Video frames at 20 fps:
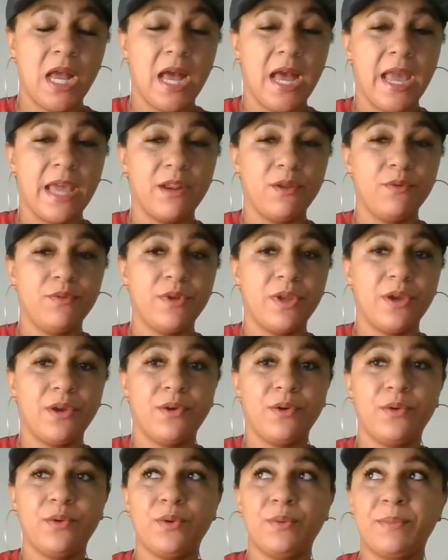I don't
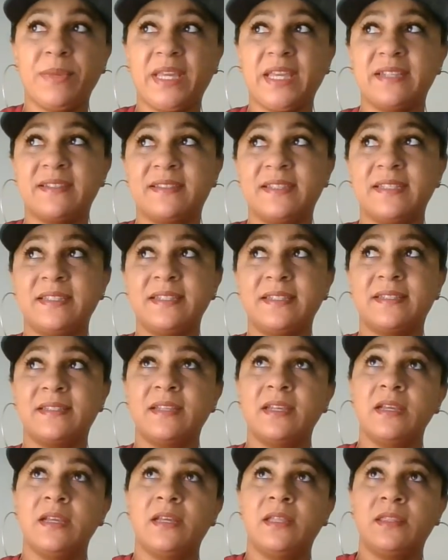know because this is
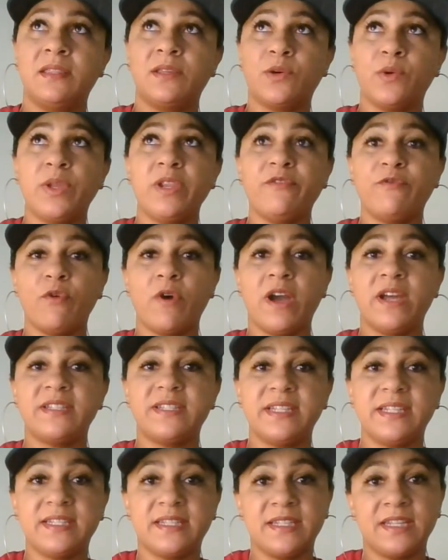the Queen of Wands
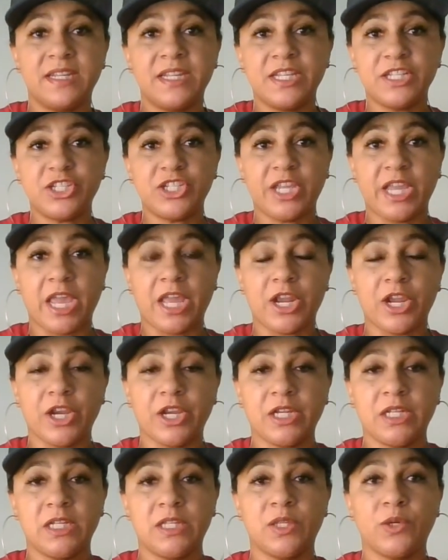is an
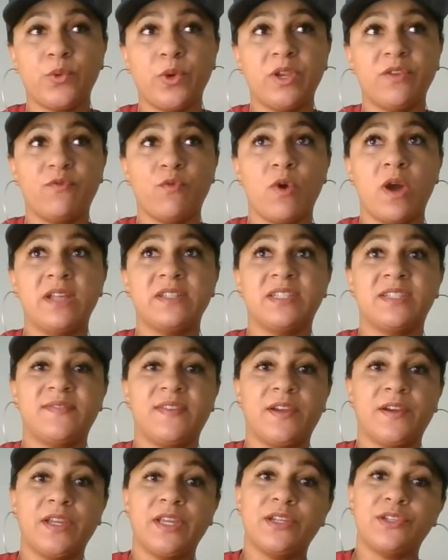initiator. The Queen of Wands is
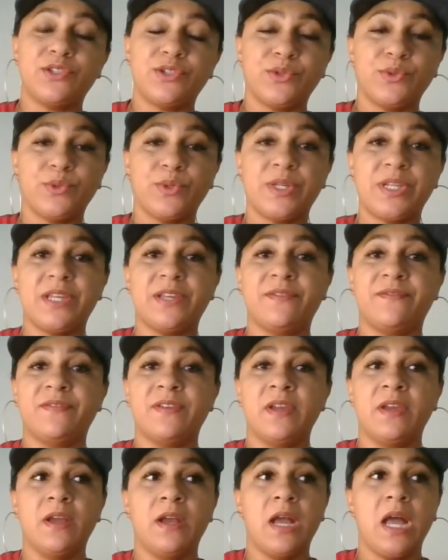very intuitive.
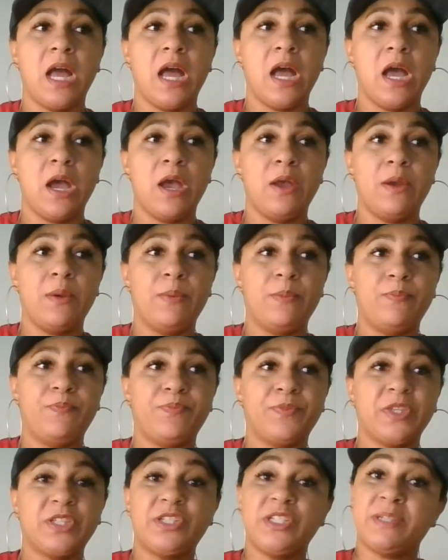
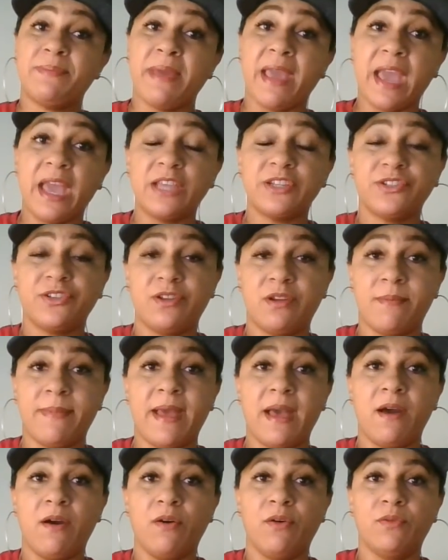Um, she's passionate
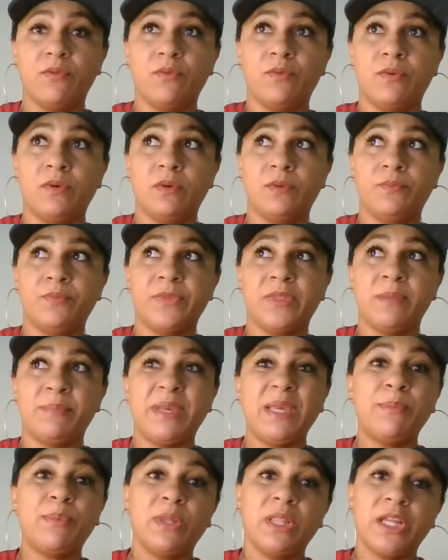about the
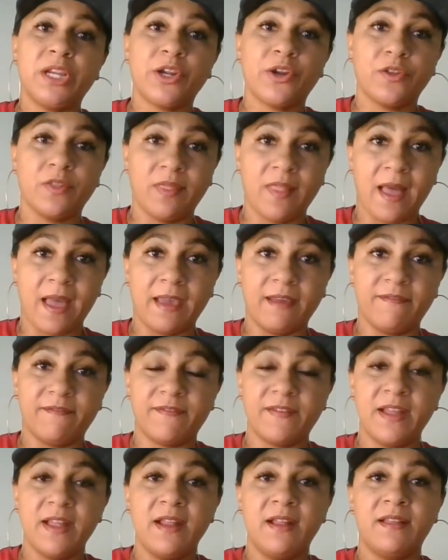people in her life,
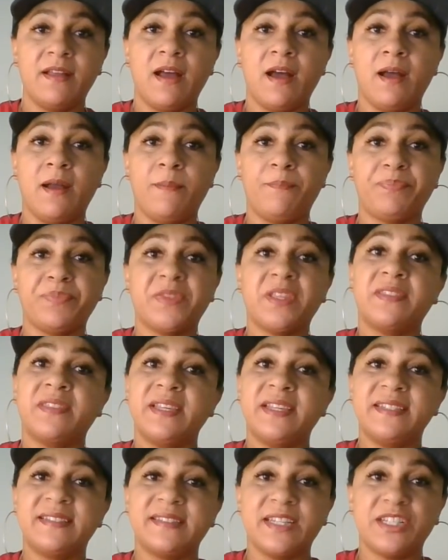um, the
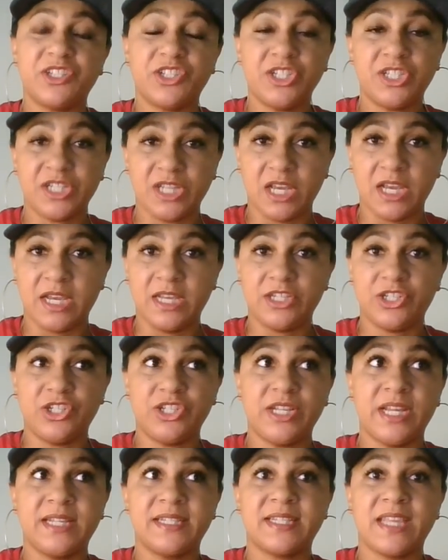things that she does. She
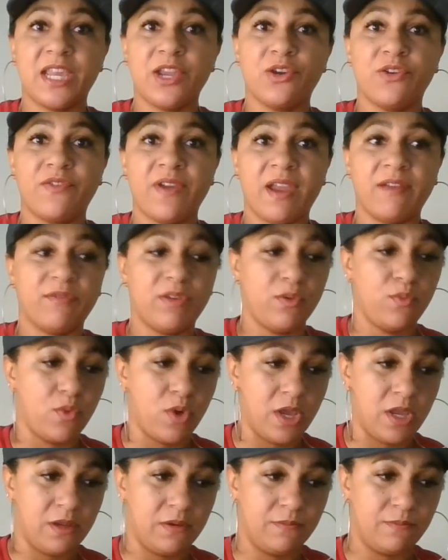takes care of
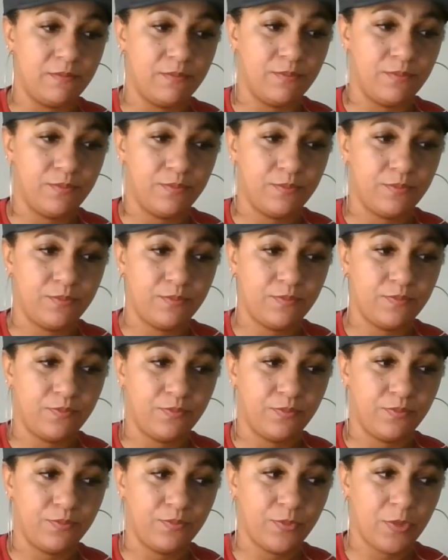everyone.
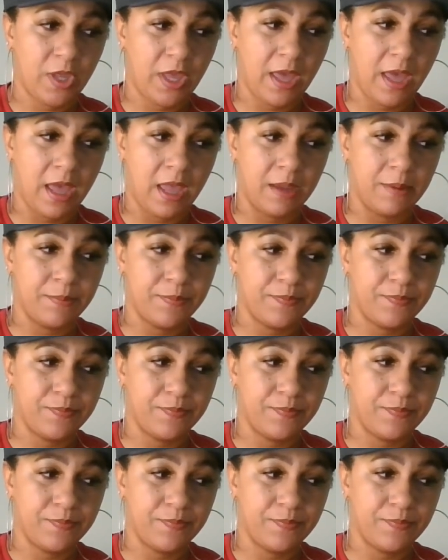Okay.